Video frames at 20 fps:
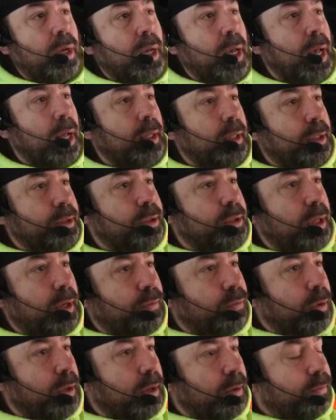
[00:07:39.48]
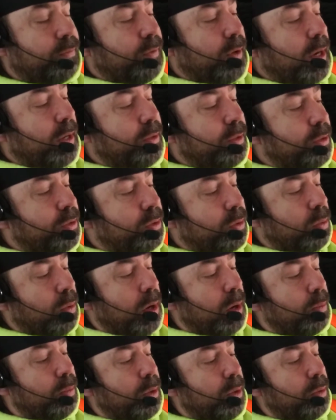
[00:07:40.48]
And let's see if we can find the
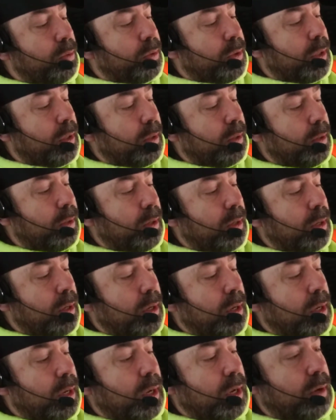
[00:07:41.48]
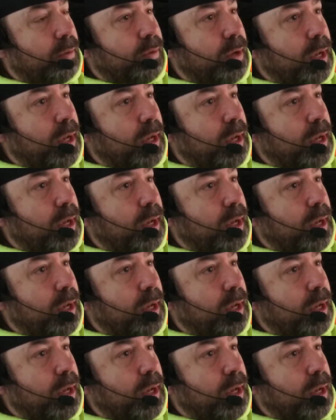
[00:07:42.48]
square root of